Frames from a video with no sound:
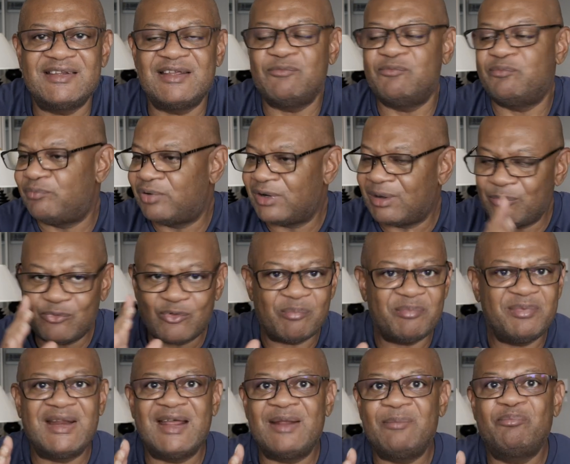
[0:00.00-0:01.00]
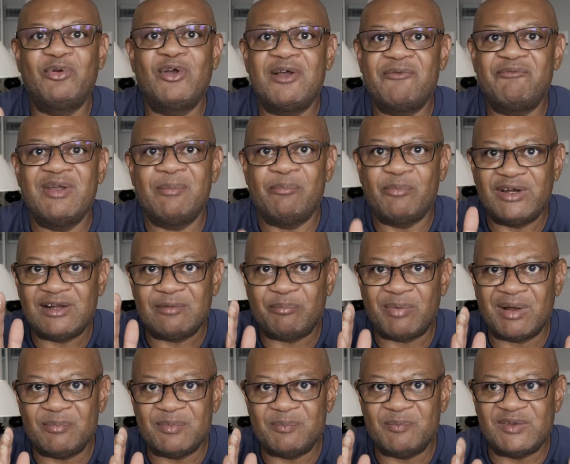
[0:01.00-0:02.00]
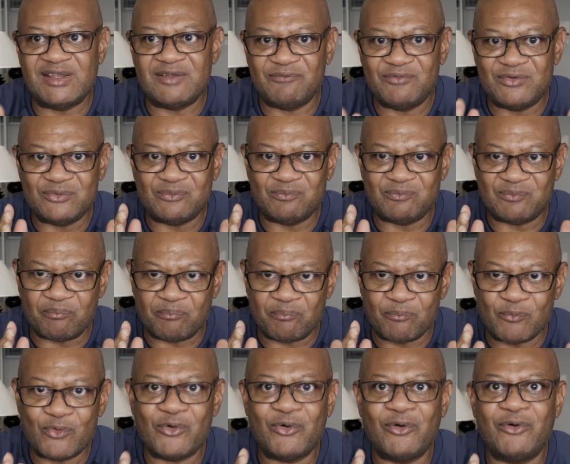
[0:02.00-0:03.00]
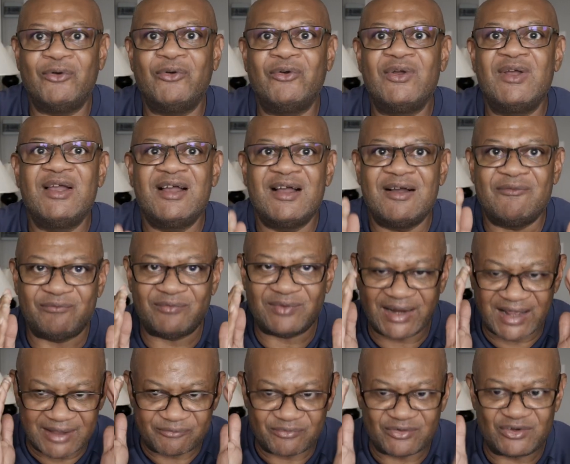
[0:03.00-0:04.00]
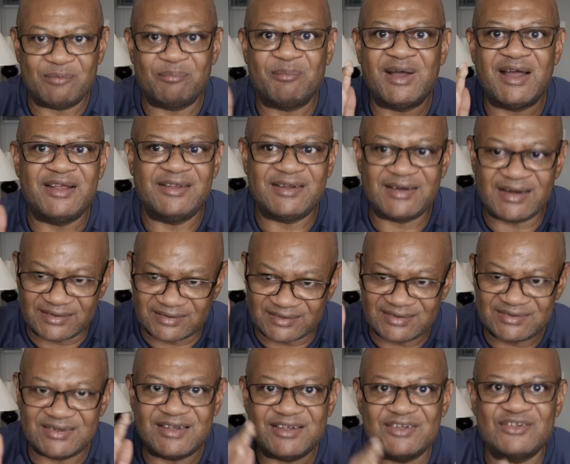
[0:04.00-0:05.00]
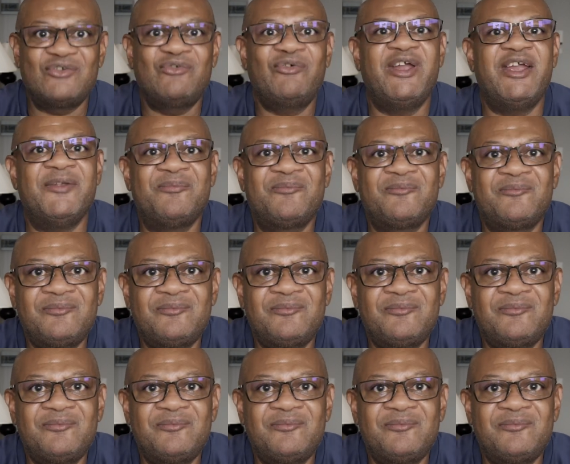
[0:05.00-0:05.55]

It probably won't be that perfect, but it'll probably give you more of life. In your mind, you're like, this thing is great.